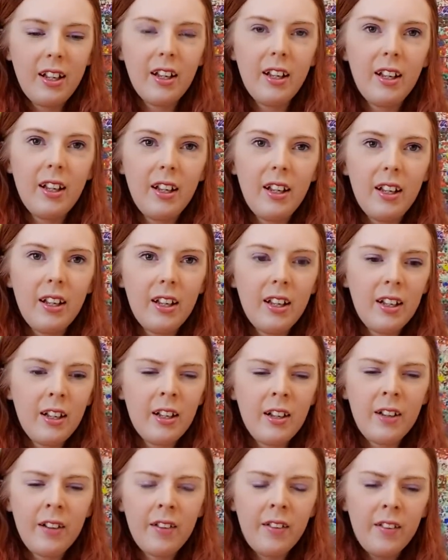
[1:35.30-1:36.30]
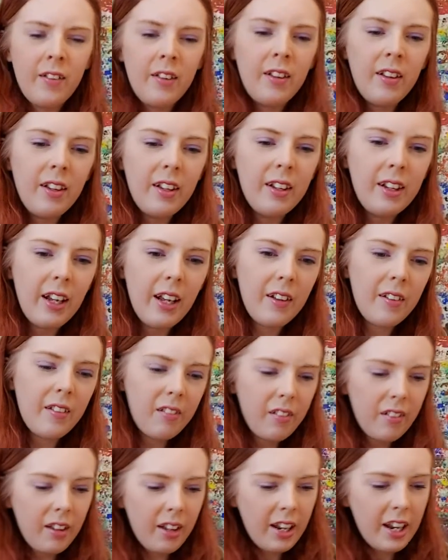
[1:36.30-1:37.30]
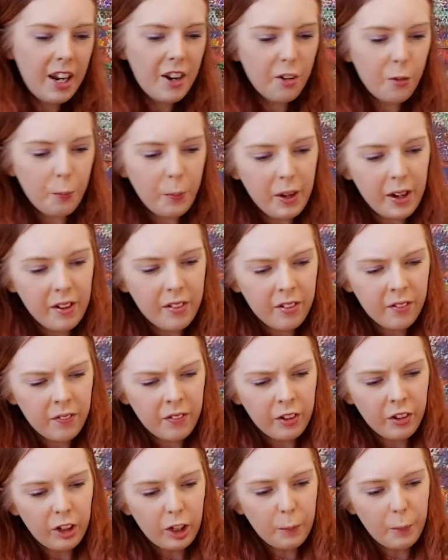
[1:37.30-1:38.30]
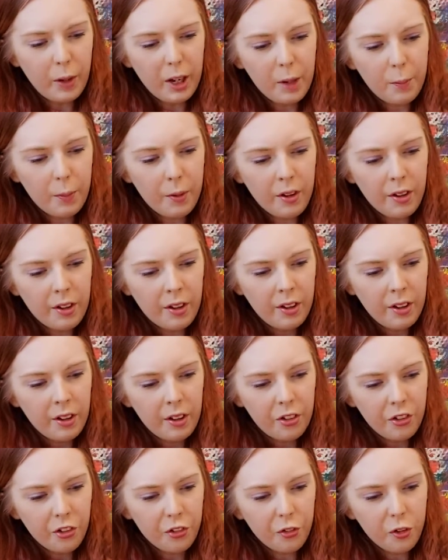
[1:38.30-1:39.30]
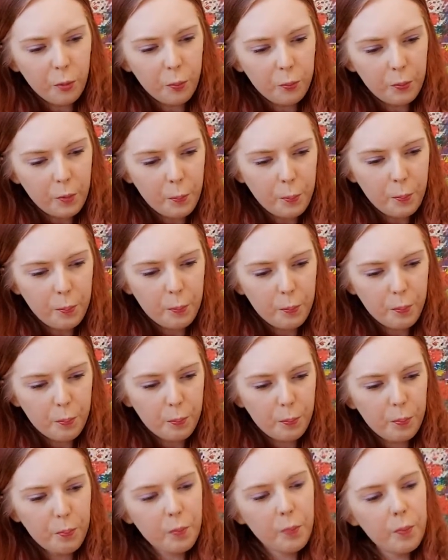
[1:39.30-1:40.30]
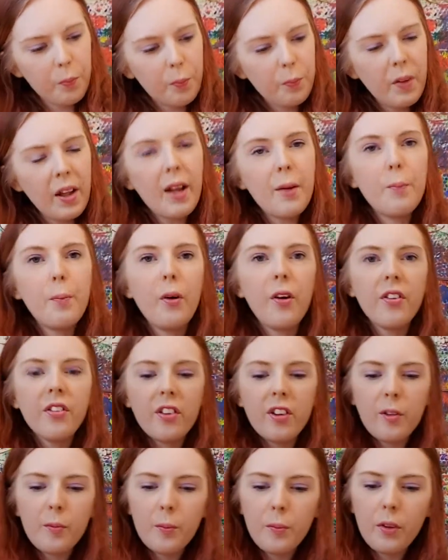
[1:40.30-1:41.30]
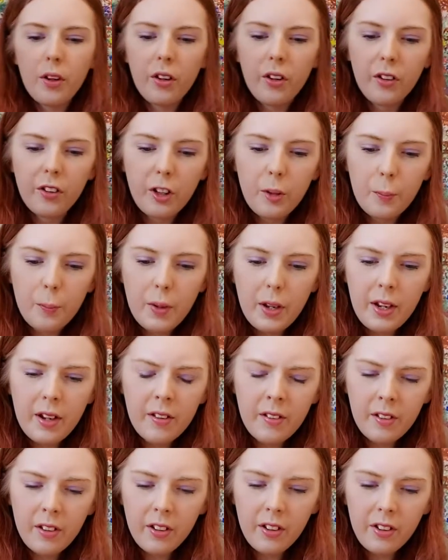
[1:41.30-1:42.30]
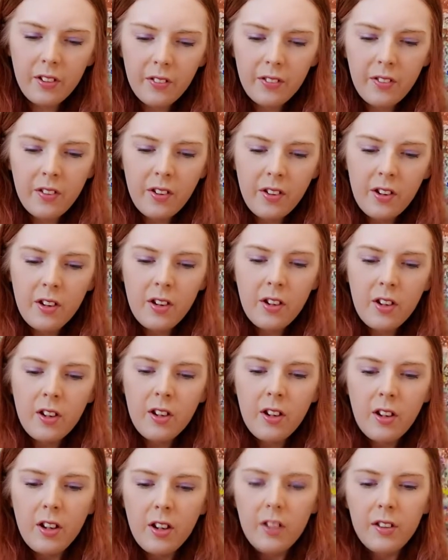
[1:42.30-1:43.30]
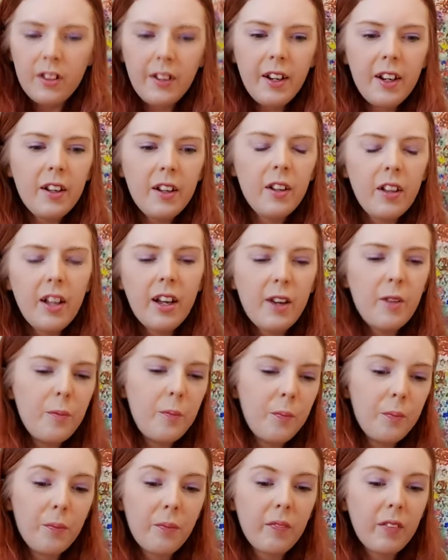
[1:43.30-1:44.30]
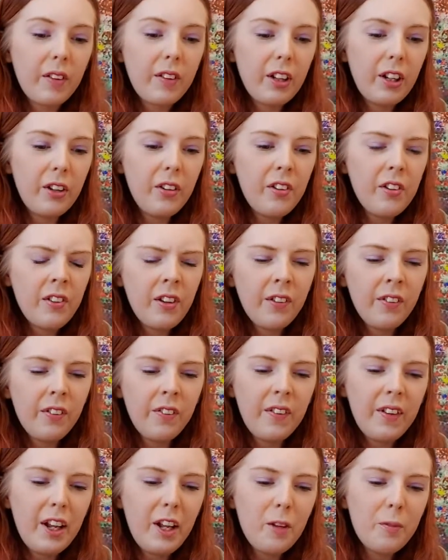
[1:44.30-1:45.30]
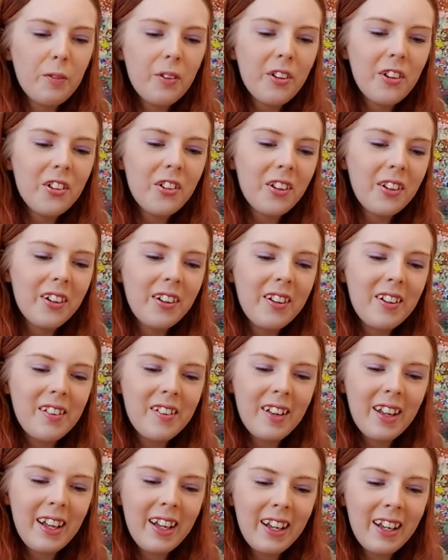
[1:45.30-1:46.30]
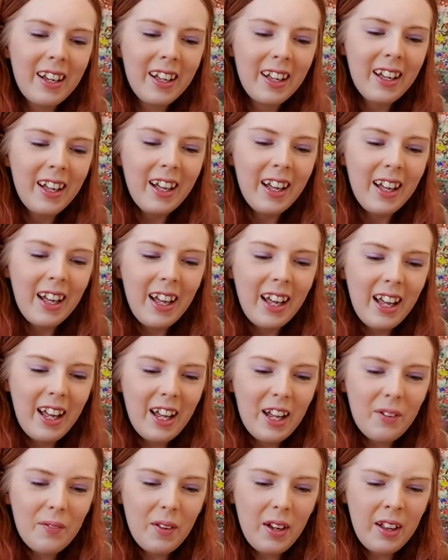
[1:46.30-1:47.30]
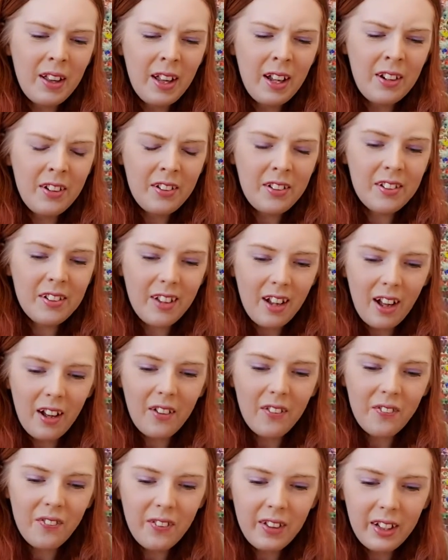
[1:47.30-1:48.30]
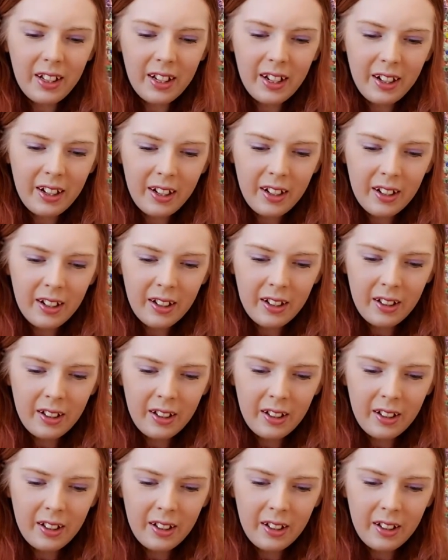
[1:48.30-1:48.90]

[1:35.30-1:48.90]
and get each piece of the colour paper, just rub the bottom along the base of the nail, the glue stick, not the nail brush, the glue stick, and then just start filling